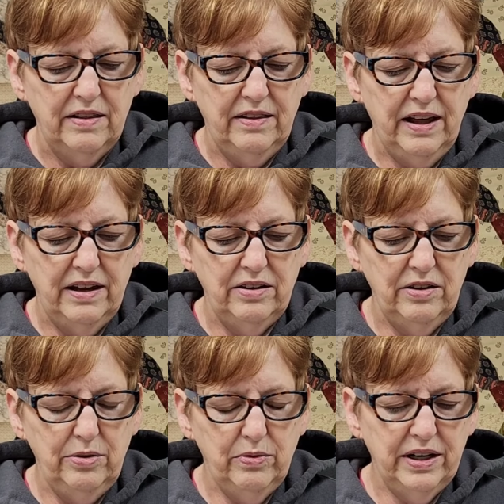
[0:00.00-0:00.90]
then
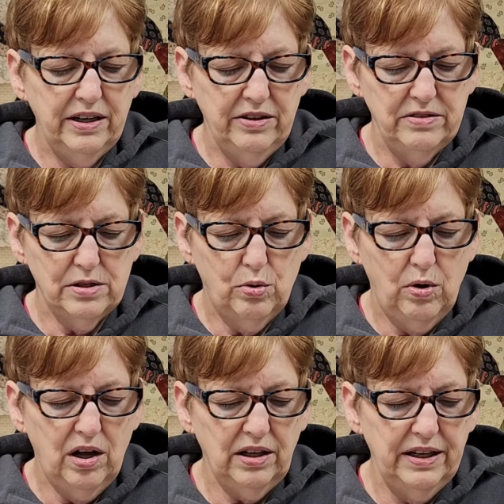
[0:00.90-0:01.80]
you want to use
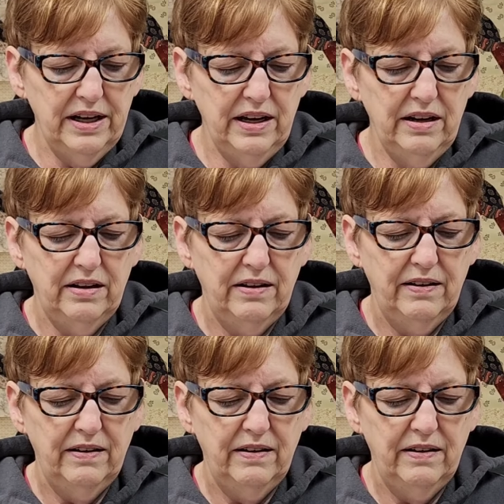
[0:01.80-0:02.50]
quality